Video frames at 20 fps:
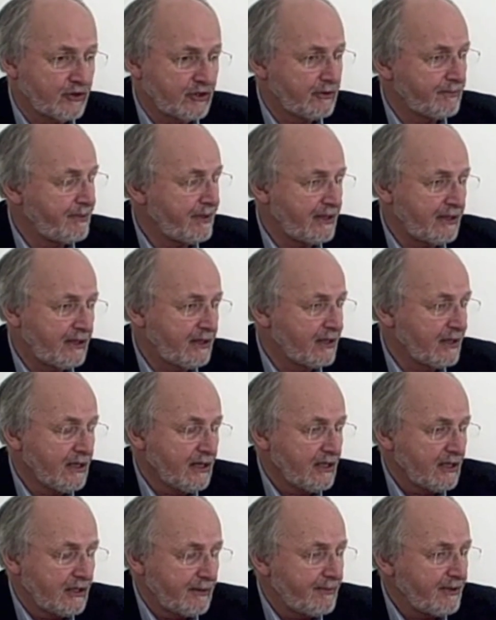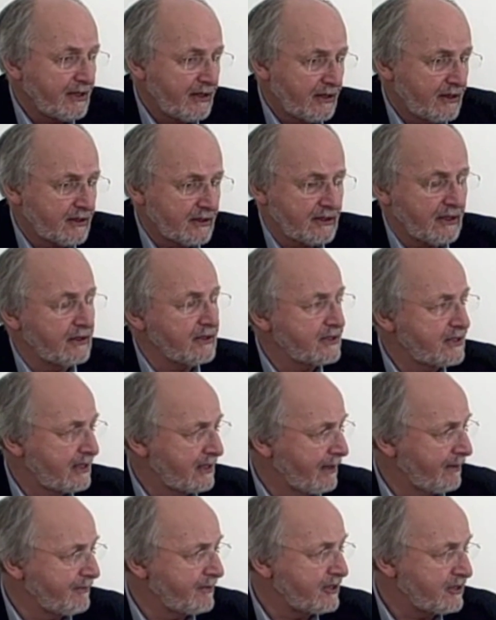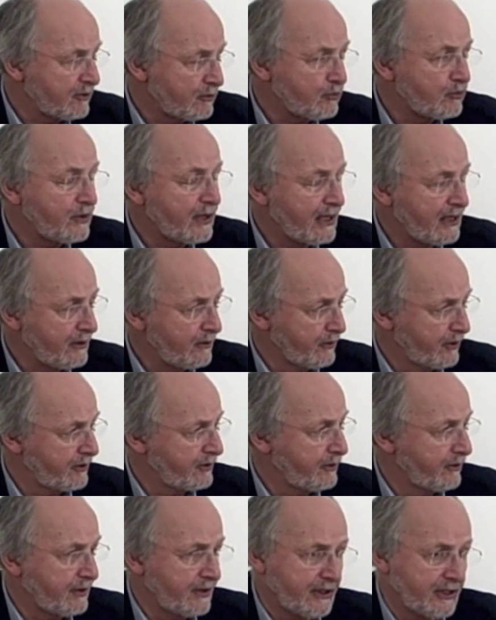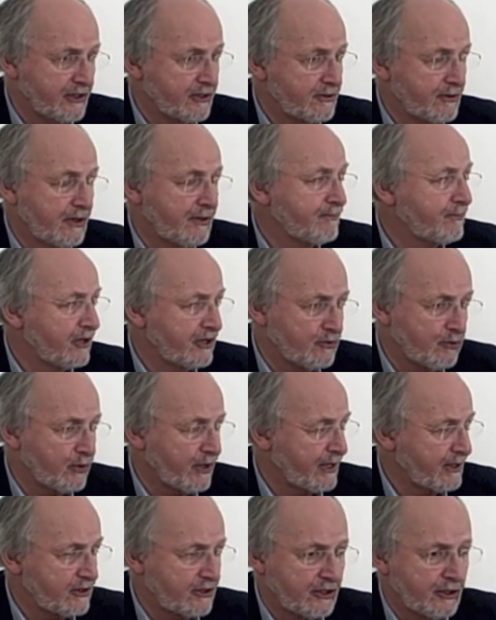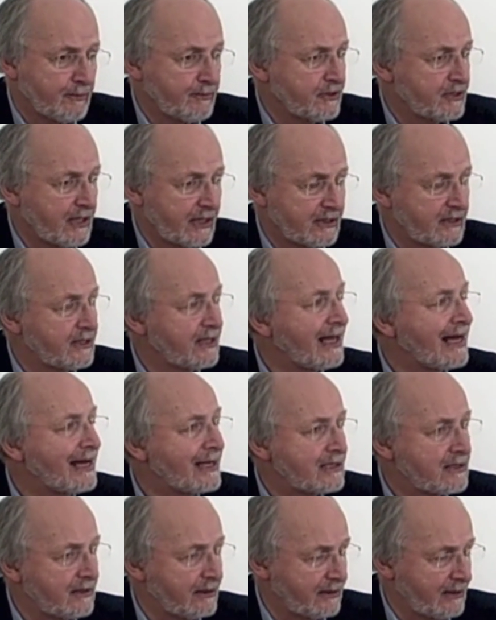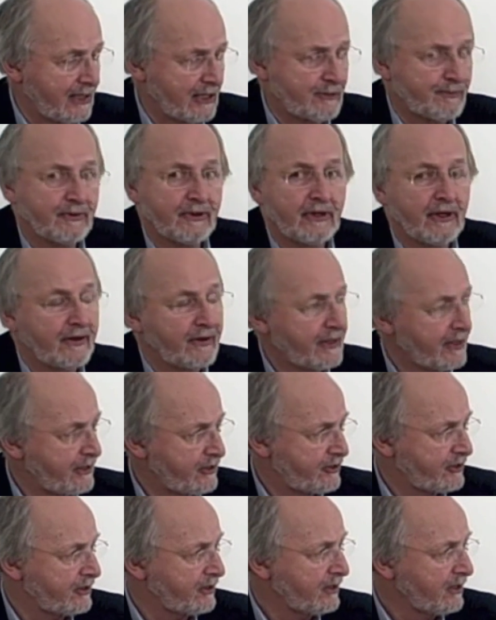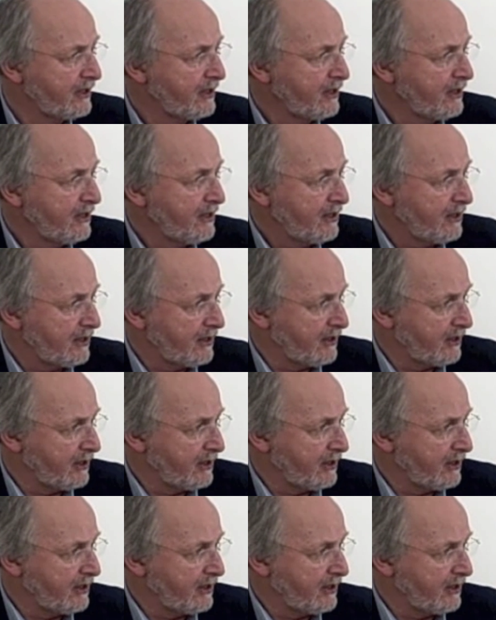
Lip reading: And of course the big consultancy companies are really good at doing this. PricewaterhouseCoopers has an excellent expert location